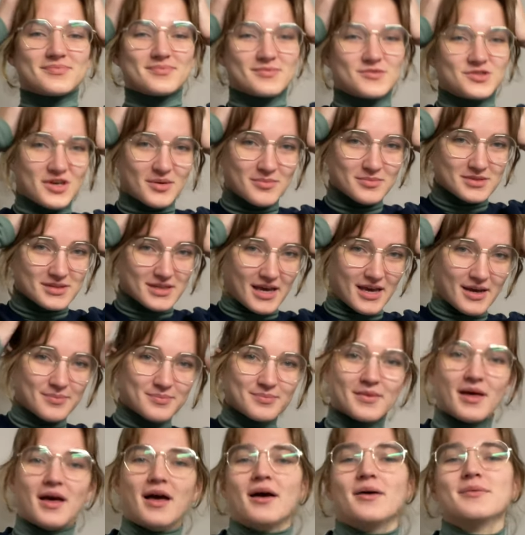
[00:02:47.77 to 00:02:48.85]
Jump scare.
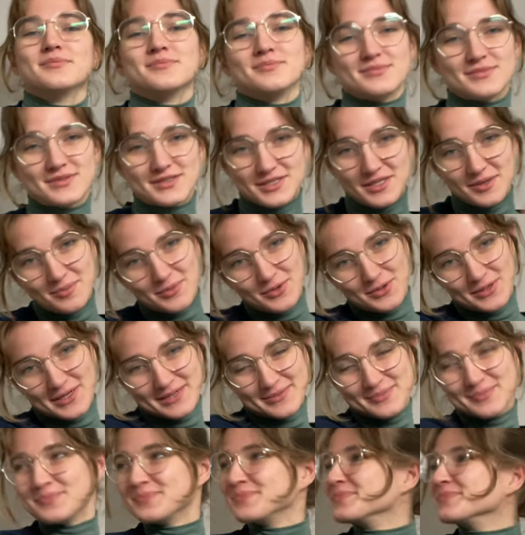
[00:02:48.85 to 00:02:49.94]
Um, good
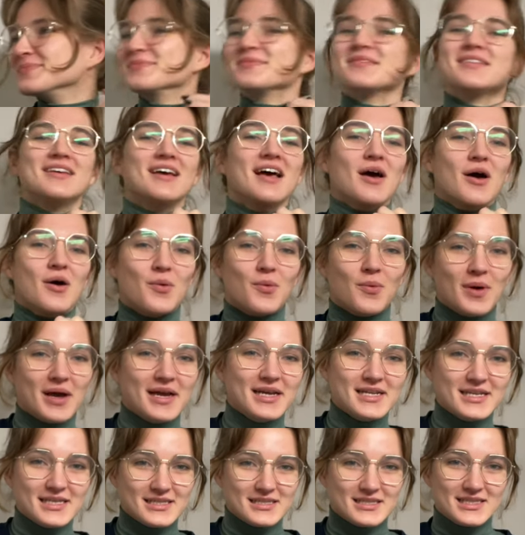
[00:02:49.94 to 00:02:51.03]
morning. It
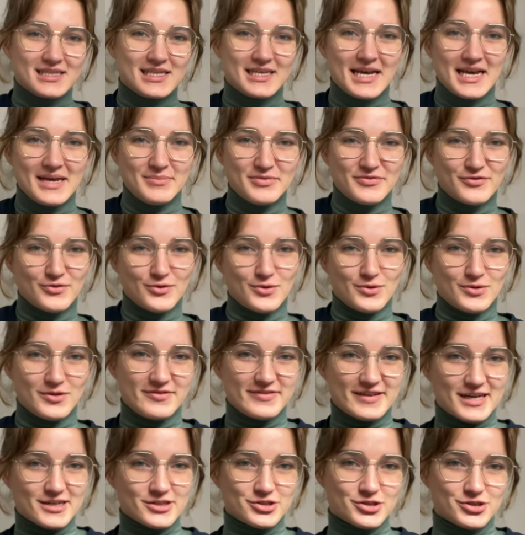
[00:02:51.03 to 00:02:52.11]
is the day before the
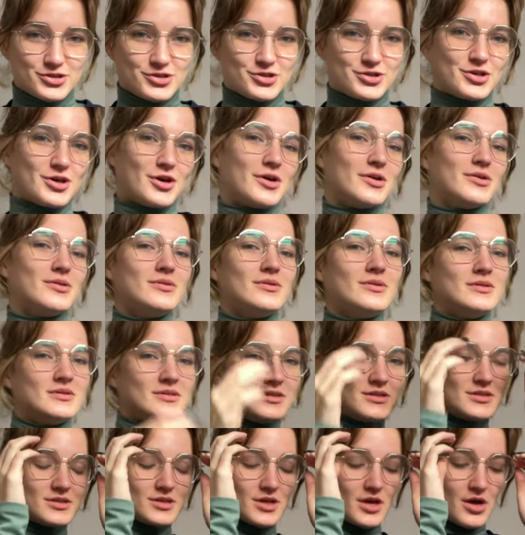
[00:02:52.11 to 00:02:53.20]
fashion show,
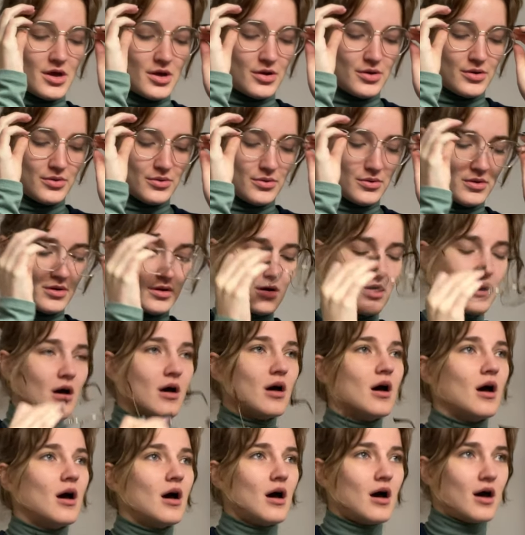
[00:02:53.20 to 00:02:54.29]
so
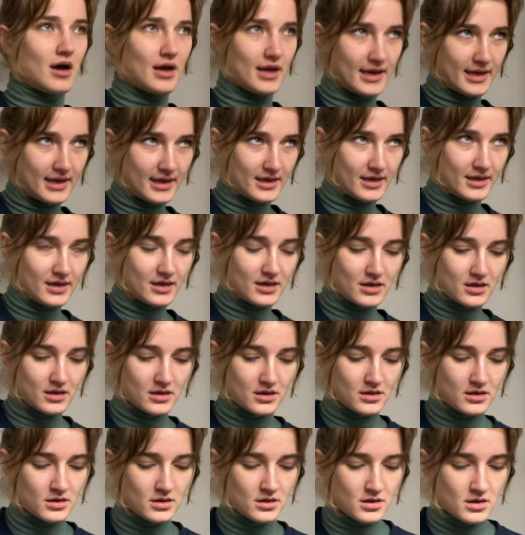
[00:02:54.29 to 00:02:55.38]
I
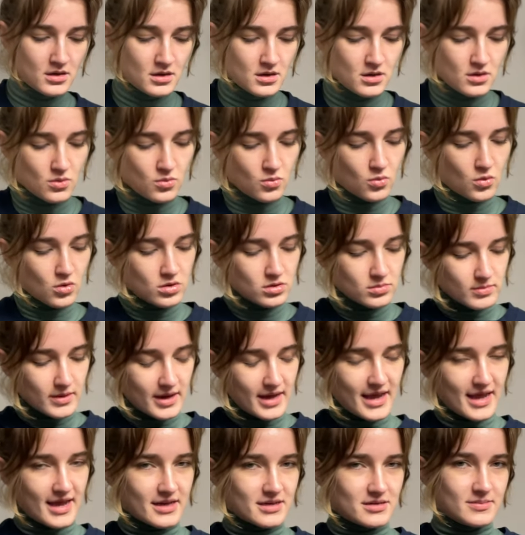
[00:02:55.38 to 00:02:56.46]
want my
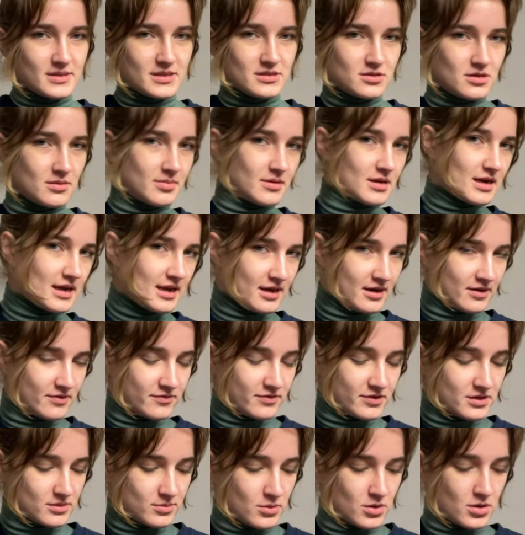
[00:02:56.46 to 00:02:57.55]
hair to be super clean
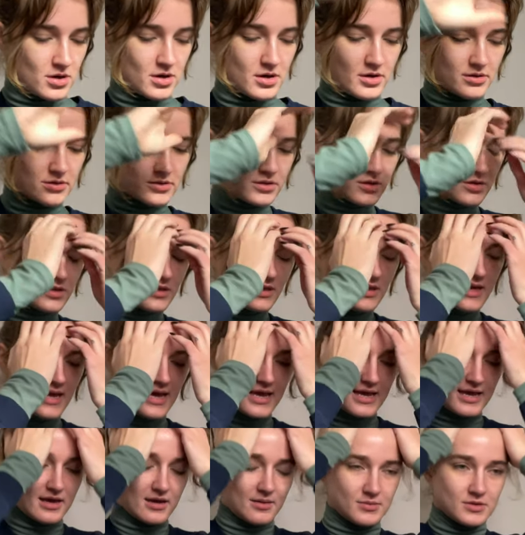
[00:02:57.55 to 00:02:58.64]
for tomorrow. So
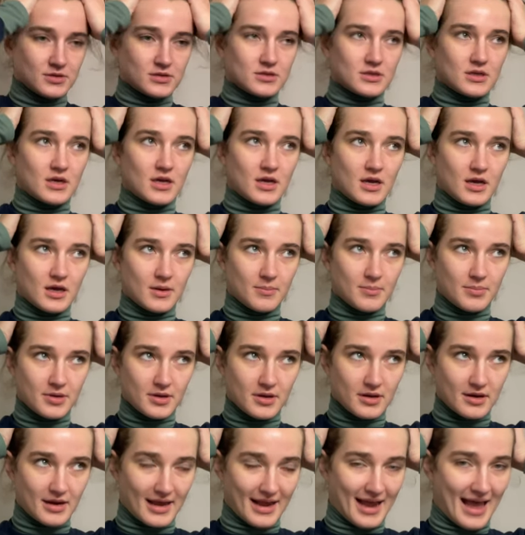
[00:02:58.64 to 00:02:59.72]
today I'm just gonna put
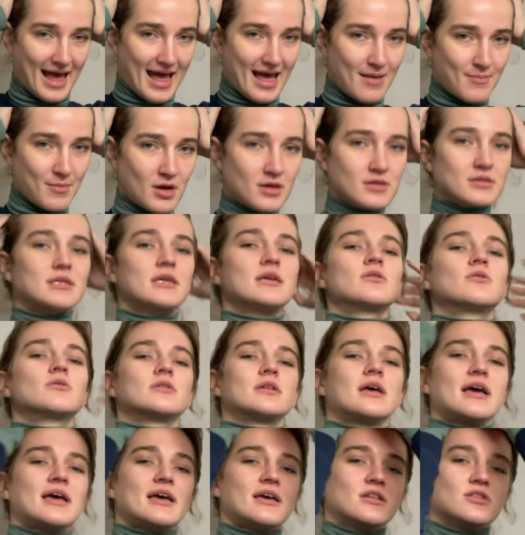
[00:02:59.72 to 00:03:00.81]
like a hair mask in all
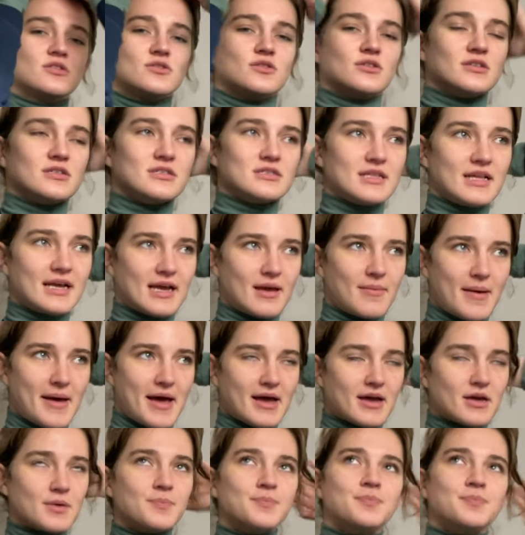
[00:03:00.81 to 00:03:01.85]
day and sort of slick it back